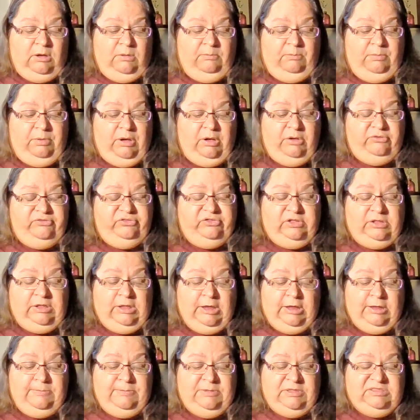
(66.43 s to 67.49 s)
both
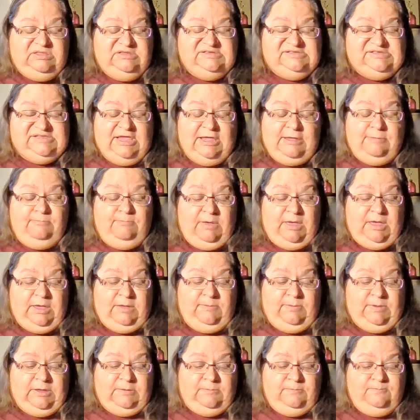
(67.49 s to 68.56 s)
claiming the same
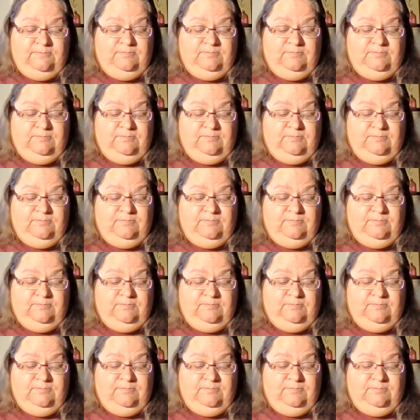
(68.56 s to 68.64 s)
baby.